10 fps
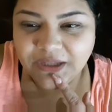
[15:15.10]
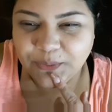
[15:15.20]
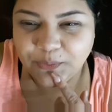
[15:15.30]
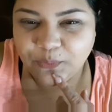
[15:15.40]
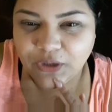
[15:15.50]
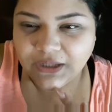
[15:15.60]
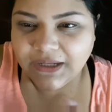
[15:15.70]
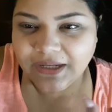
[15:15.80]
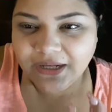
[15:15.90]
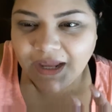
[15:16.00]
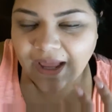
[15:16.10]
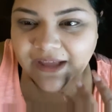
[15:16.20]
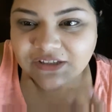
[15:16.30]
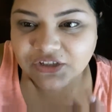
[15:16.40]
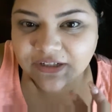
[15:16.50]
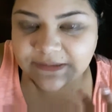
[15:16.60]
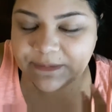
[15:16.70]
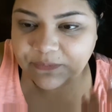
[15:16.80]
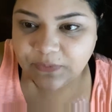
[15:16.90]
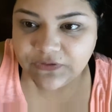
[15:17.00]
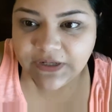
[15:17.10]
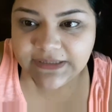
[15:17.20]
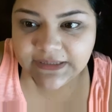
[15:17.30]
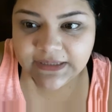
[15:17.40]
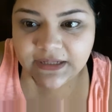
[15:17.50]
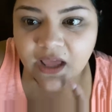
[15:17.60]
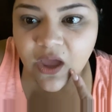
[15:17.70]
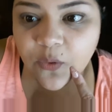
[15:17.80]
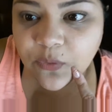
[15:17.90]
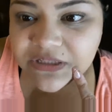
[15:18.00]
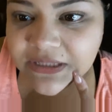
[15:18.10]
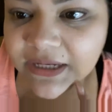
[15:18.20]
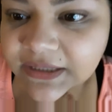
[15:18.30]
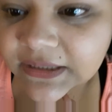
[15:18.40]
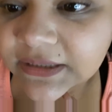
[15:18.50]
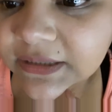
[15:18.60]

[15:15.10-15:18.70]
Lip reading: it would work as good as people with dry skin. Once again, it